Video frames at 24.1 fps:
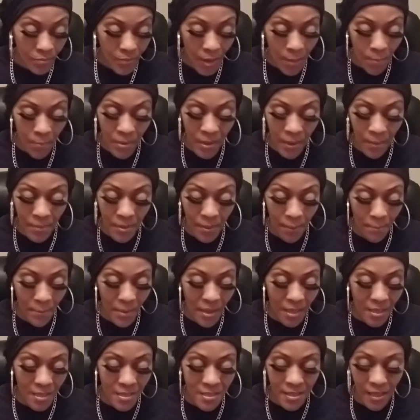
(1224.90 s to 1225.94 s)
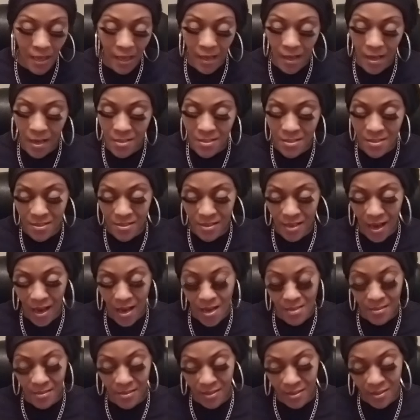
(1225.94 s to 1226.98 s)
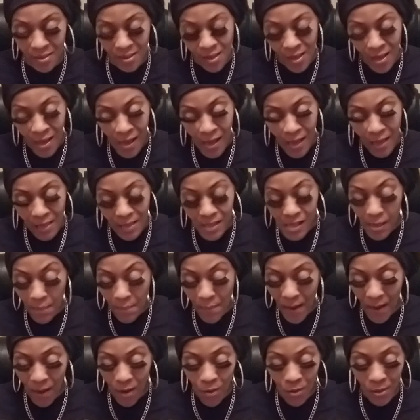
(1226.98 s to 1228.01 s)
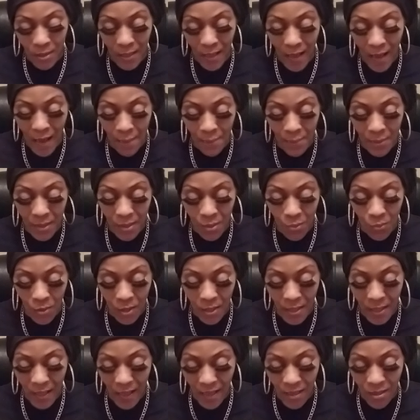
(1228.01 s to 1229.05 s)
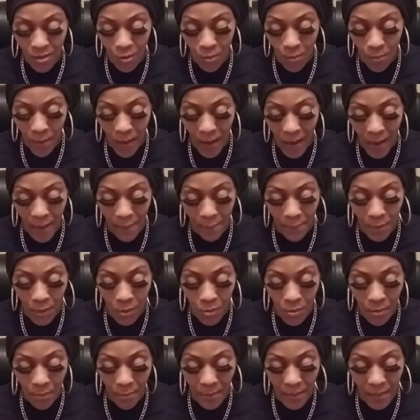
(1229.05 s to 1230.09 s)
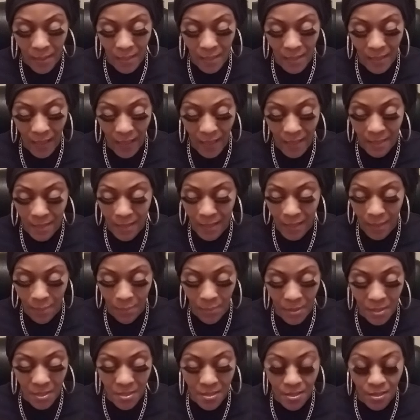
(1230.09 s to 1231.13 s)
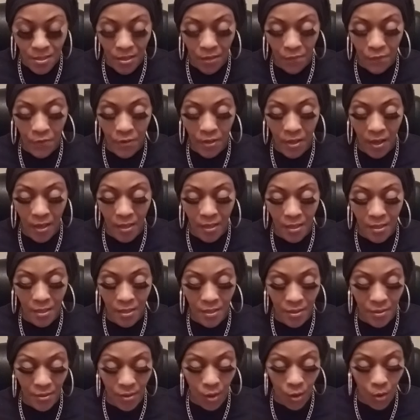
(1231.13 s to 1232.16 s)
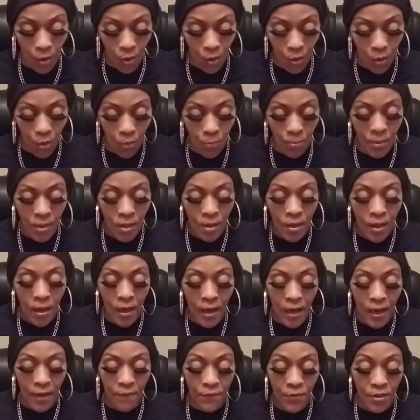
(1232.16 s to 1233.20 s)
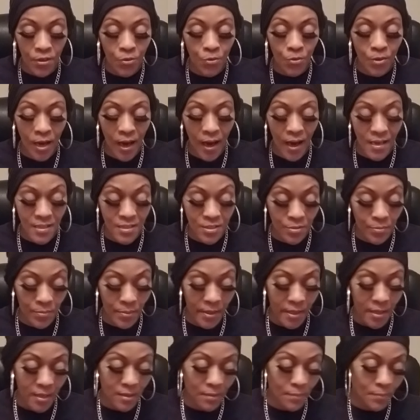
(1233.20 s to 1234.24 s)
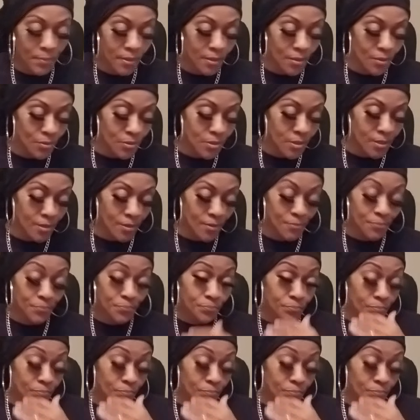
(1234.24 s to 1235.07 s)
be able to meditate, exercise, and get back online. But it wasn't like no mind blowing money like that. But it's enough for y'all to get another home and for you guys to begin to build here.